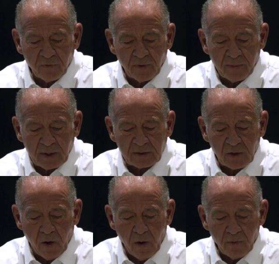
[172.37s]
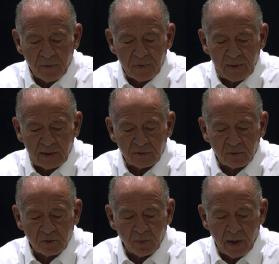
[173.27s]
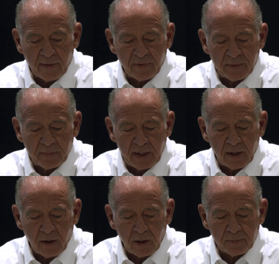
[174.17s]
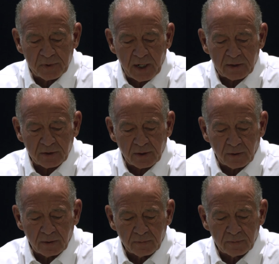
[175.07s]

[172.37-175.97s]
from us all the things which we have admitted are objectionable?